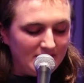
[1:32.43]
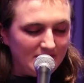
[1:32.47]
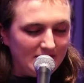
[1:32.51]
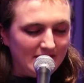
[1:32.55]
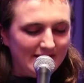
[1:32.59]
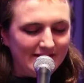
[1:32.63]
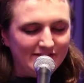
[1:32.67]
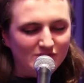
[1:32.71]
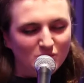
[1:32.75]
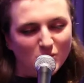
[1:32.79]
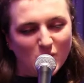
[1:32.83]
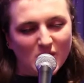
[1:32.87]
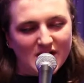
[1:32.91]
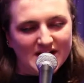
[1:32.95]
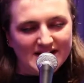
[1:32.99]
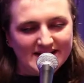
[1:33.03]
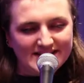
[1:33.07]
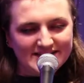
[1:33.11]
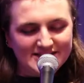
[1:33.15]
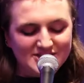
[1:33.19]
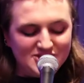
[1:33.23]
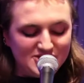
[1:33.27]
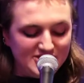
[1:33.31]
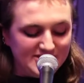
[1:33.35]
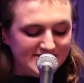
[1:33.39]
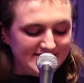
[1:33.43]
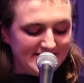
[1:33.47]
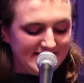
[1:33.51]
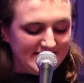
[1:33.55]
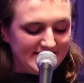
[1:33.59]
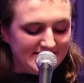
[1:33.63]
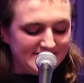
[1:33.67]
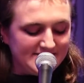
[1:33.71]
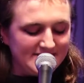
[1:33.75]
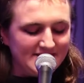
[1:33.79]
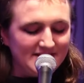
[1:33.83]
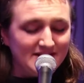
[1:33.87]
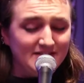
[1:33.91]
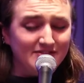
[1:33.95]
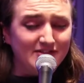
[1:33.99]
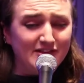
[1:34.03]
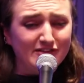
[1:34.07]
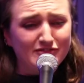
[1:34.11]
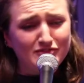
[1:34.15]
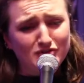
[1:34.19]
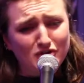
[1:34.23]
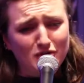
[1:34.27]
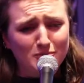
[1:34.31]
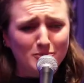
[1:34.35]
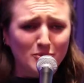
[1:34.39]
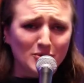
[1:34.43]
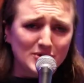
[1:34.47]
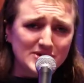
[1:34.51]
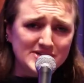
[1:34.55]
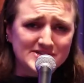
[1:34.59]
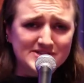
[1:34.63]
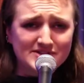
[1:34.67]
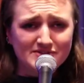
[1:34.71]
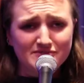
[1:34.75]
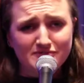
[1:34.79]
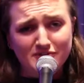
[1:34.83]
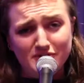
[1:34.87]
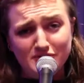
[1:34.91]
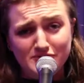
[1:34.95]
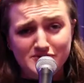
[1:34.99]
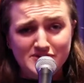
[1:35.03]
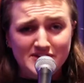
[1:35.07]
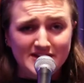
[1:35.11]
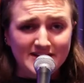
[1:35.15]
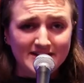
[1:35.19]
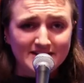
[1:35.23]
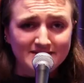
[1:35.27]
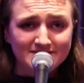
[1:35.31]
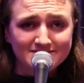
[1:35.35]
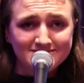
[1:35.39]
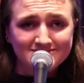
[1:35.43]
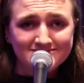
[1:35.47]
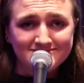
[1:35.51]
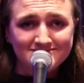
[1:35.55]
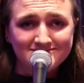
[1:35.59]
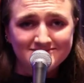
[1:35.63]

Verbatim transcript: It's why, she said, there's no point in voting.